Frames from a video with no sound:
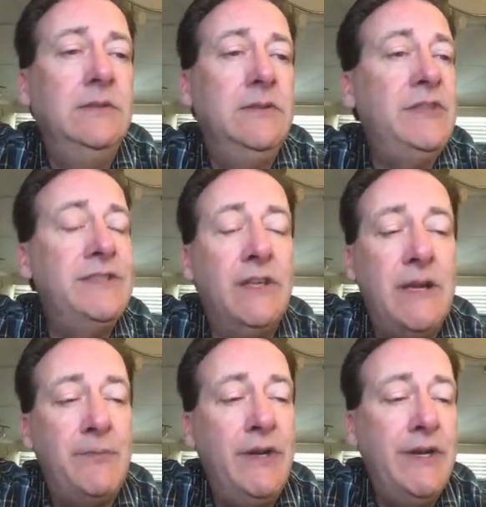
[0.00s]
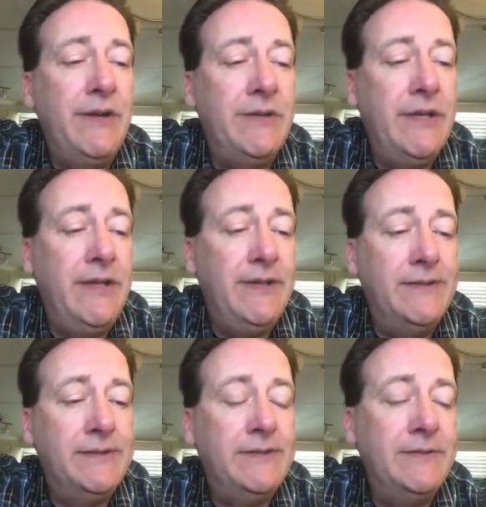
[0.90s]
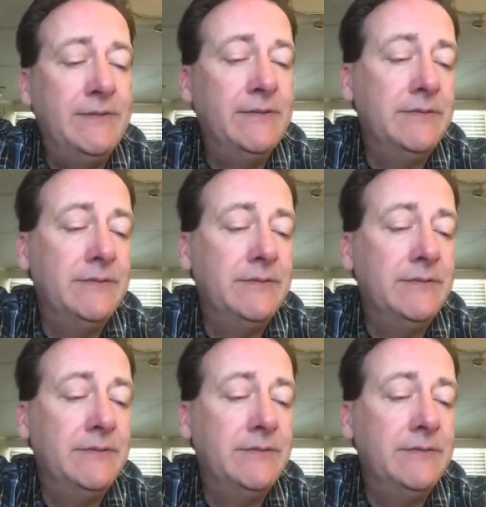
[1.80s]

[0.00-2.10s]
She's a lot prettier than he is.